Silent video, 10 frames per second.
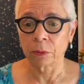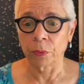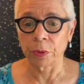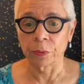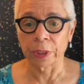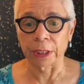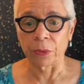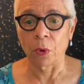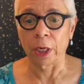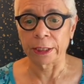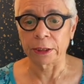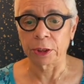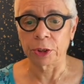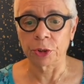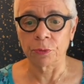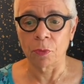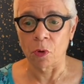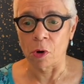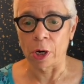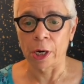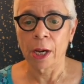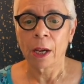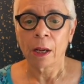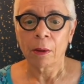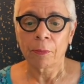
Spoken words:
We really wanted to do more.